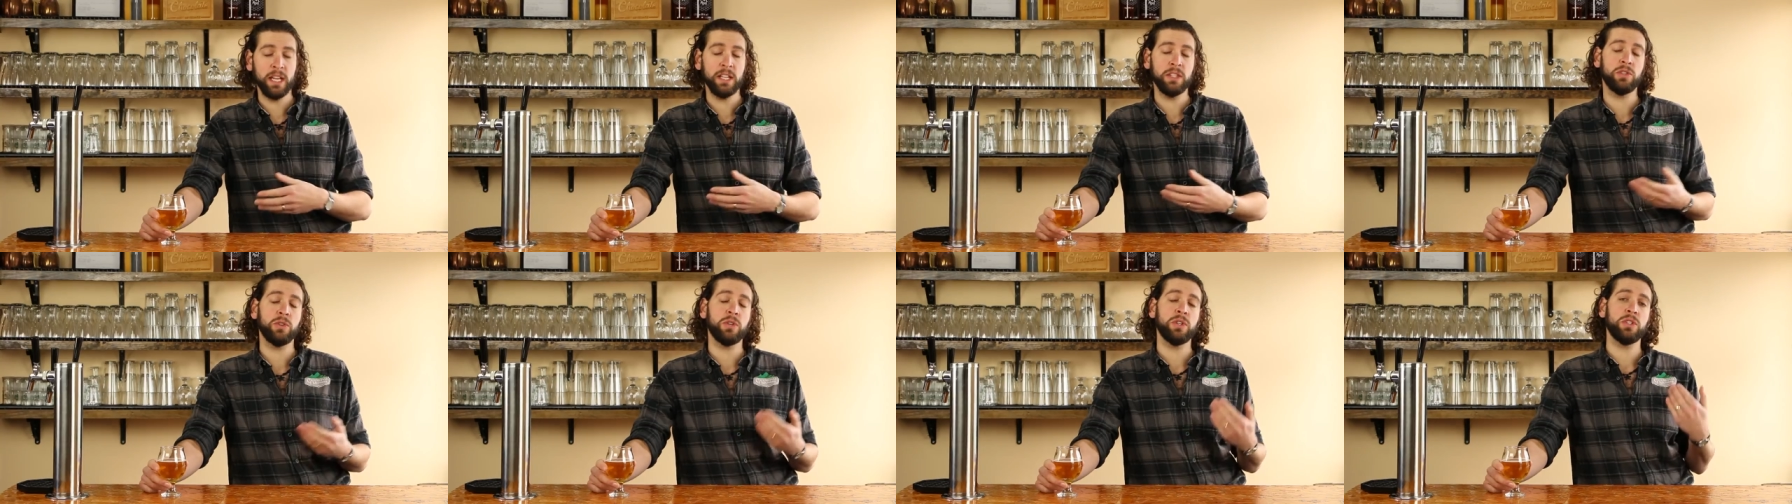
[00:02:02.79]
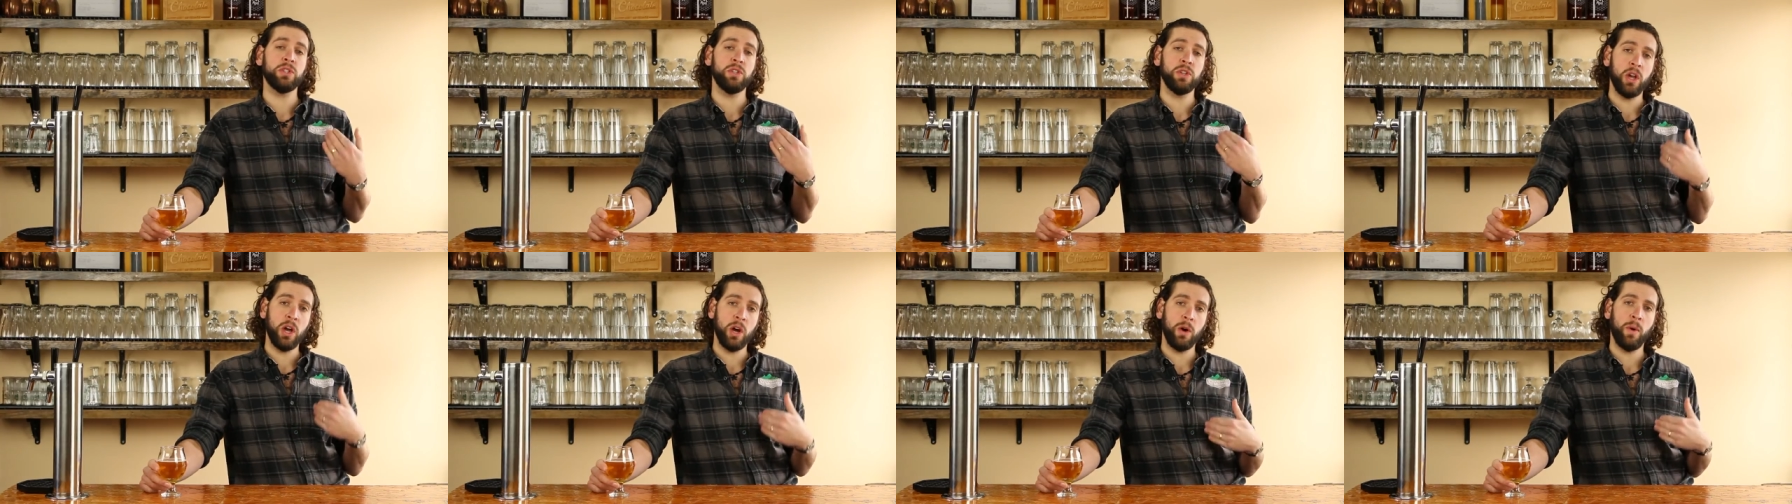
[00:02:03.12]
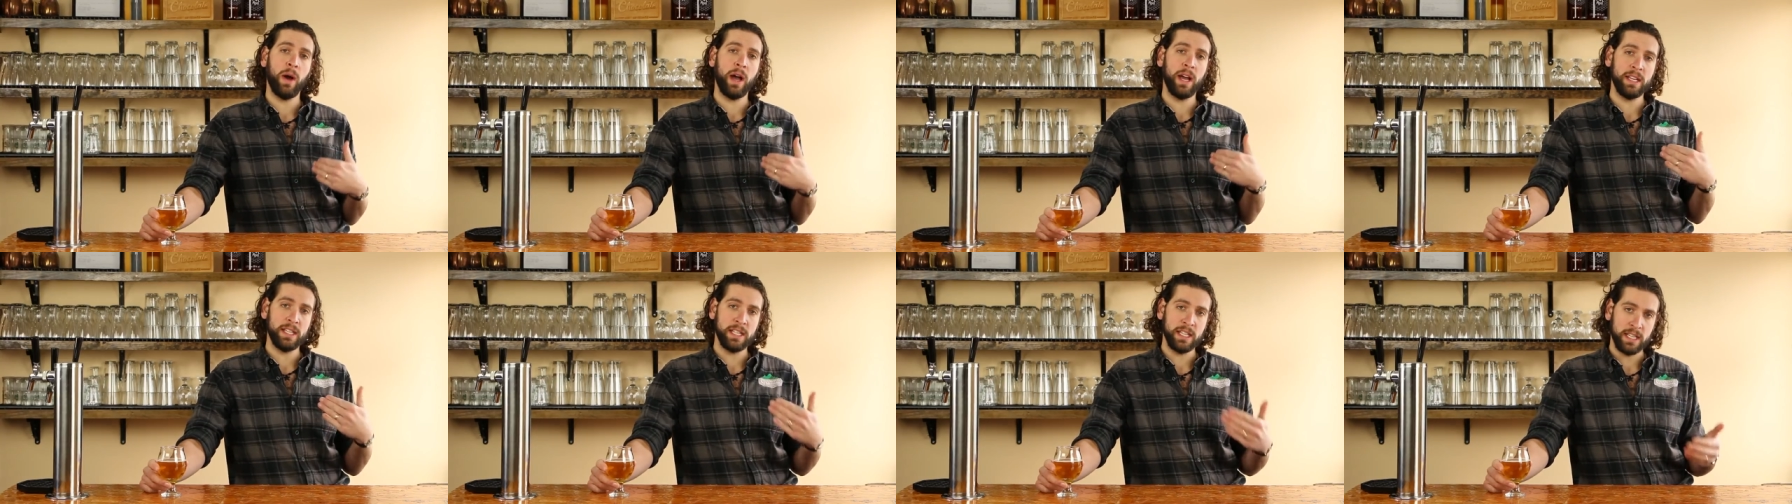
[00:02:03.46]
the answer is no,
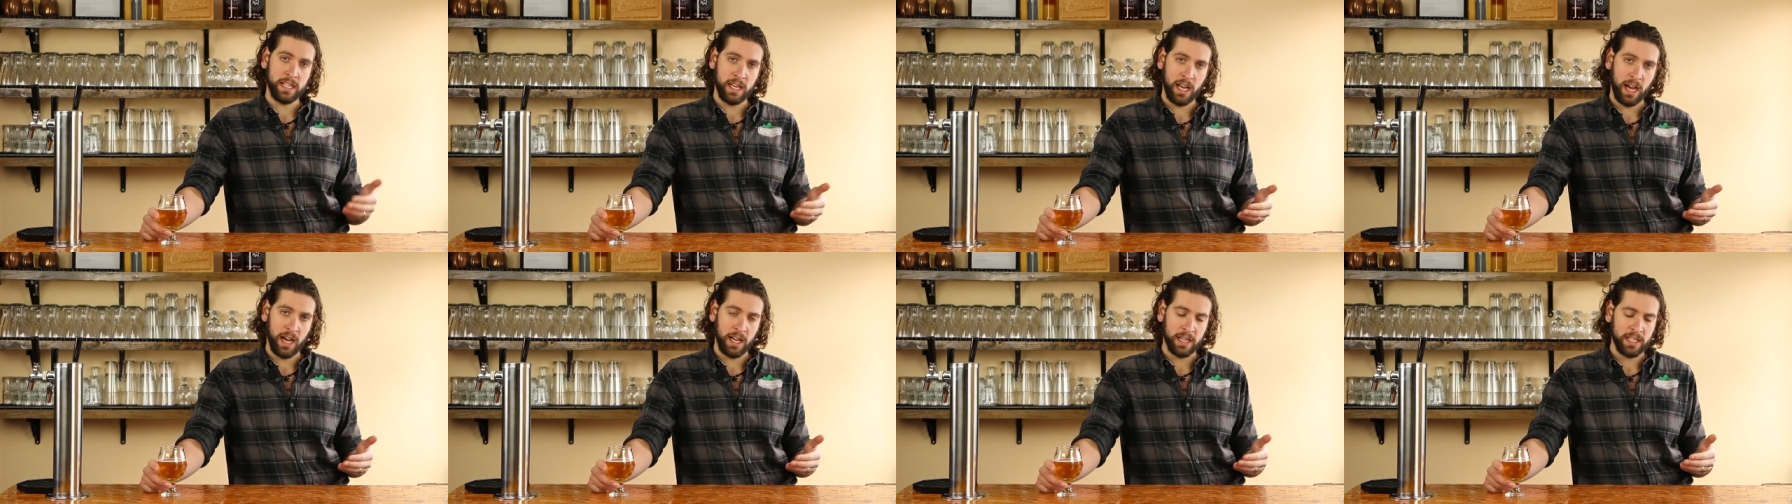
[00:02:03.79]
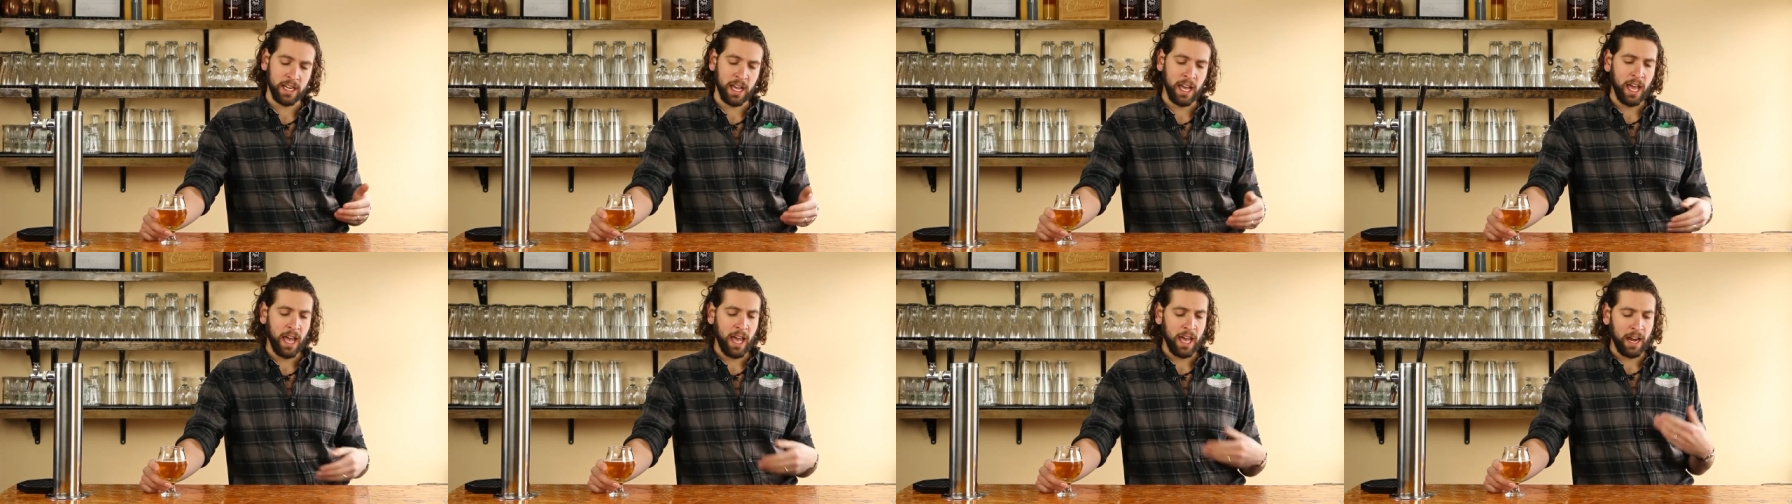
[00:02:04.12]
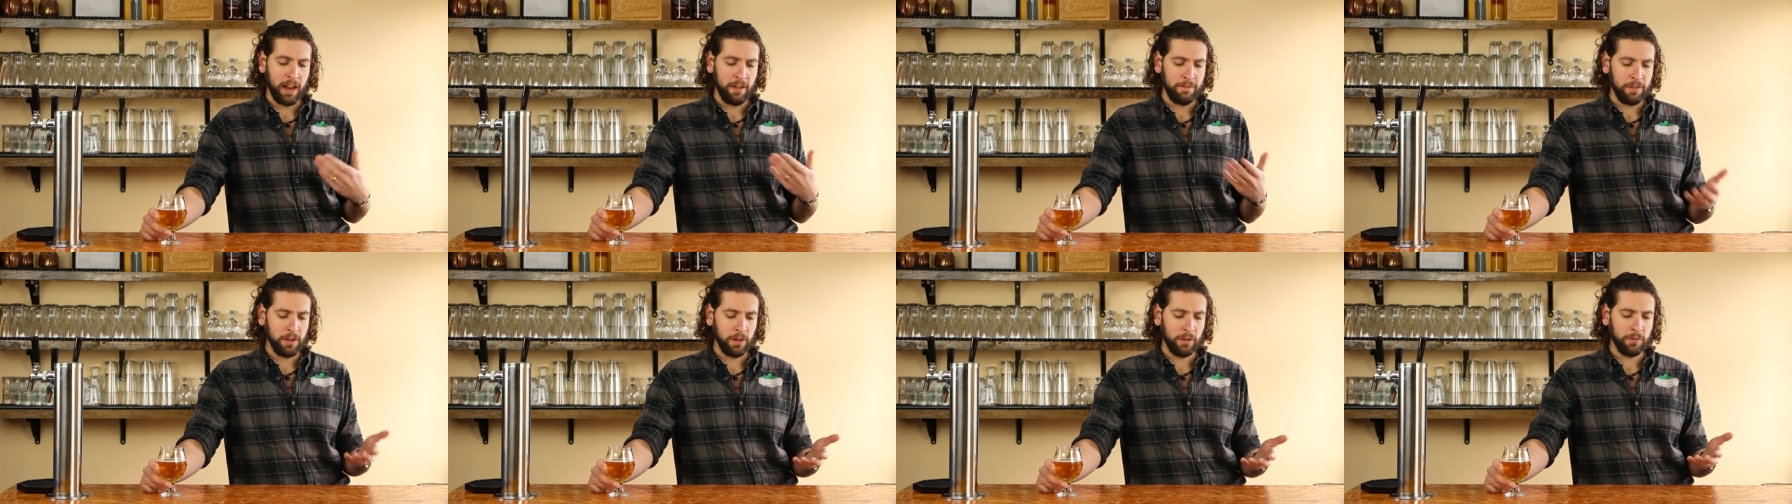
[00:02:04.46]
I did not.
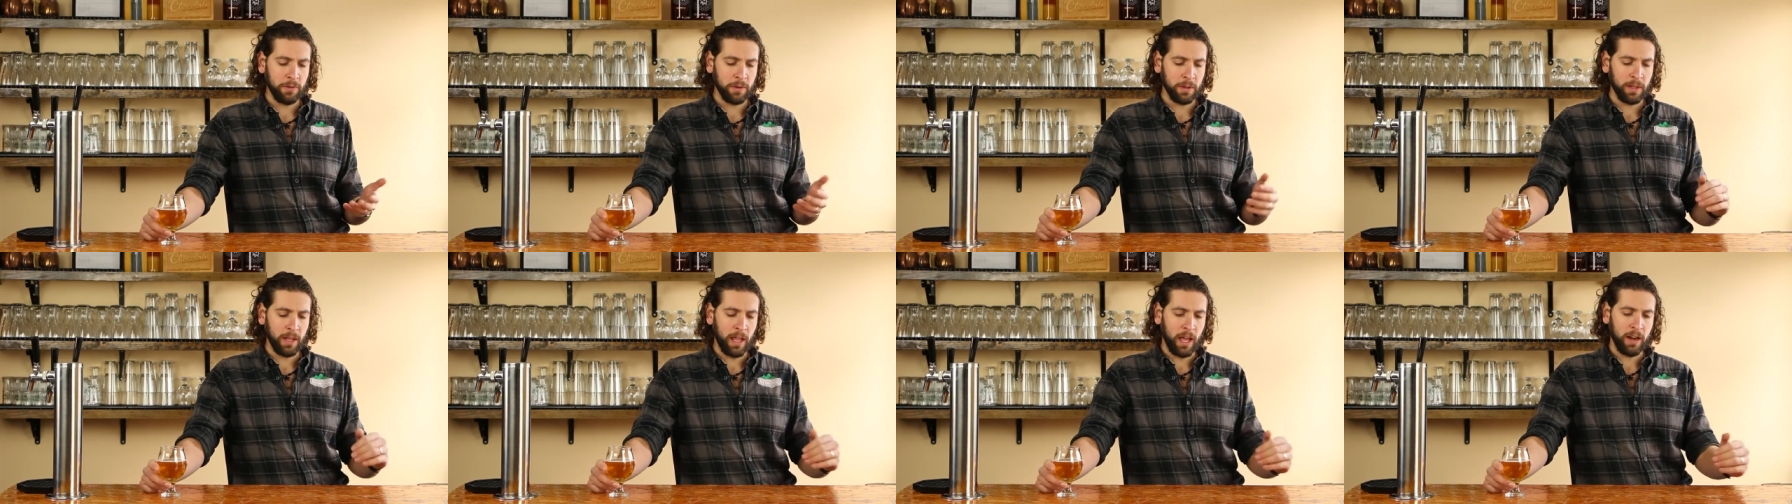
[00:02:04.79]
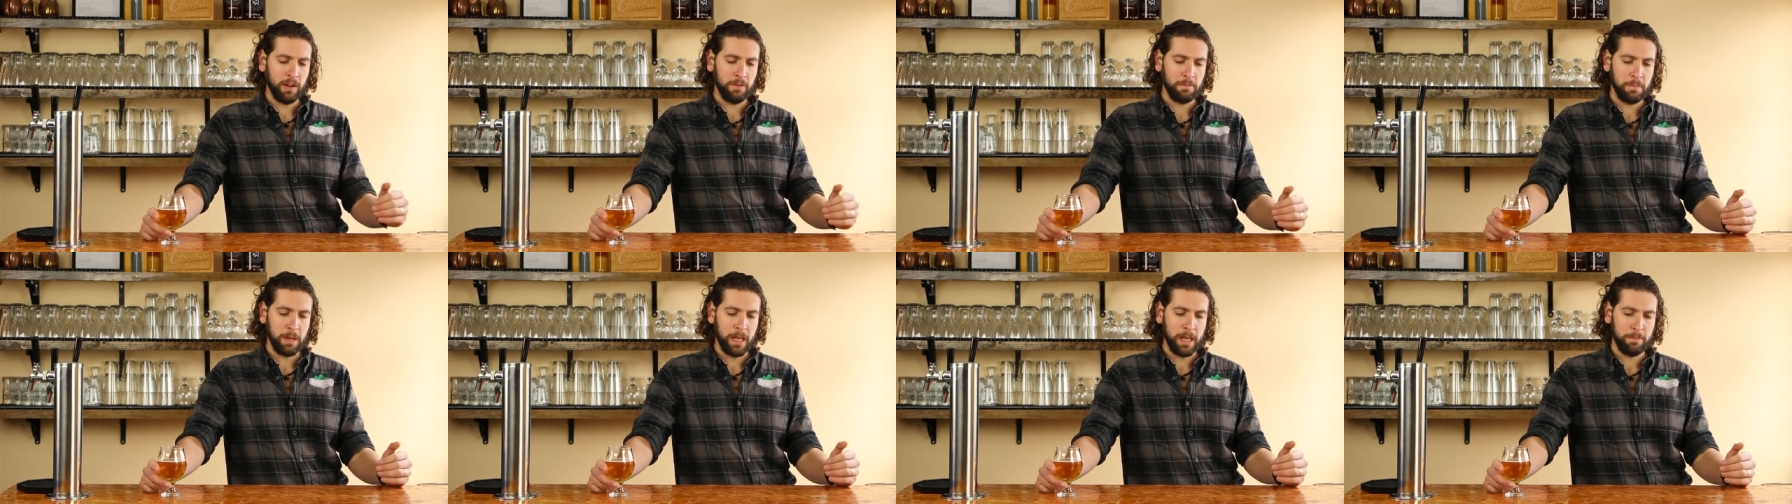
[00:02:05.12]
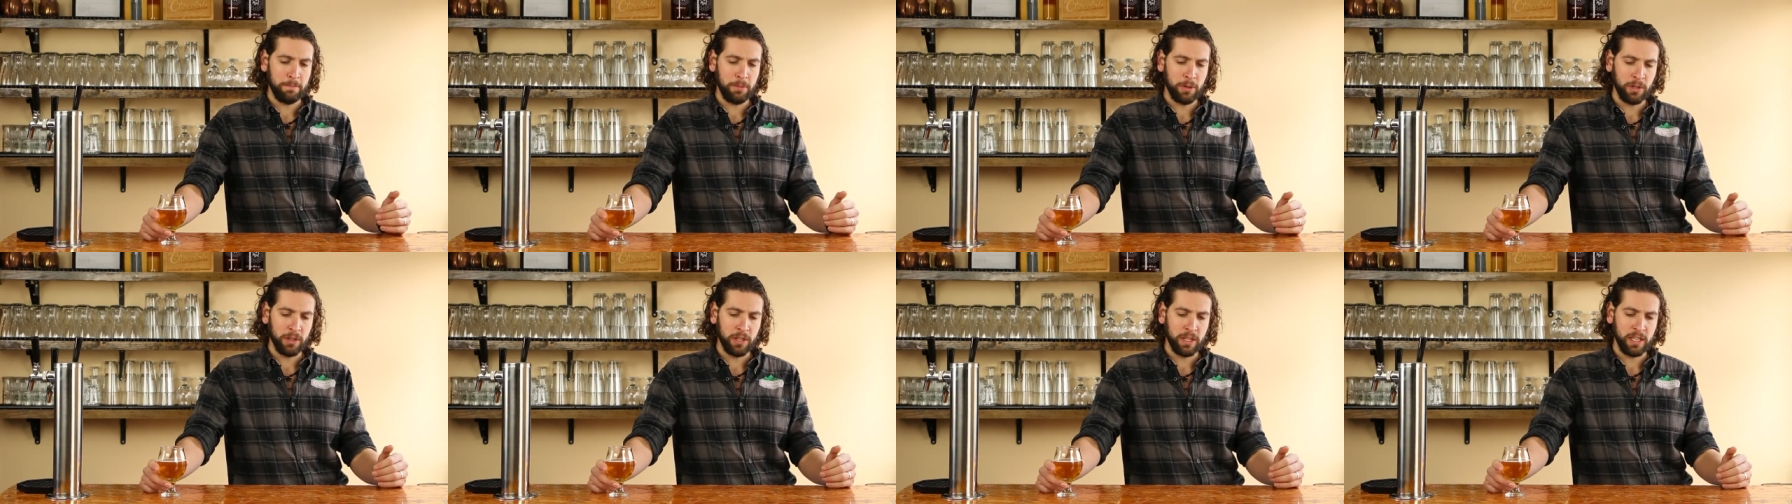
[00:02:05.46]
And I feel for a lot of people,